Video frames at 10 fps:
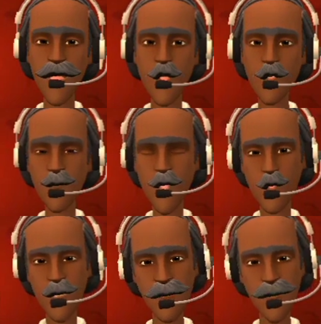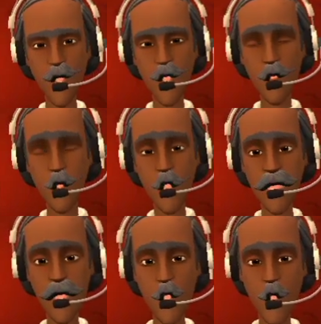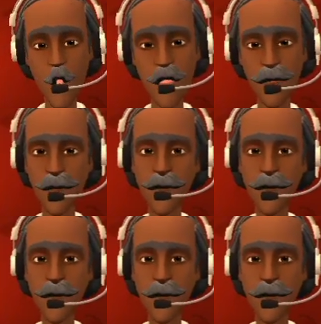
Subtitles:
your papa bought for you.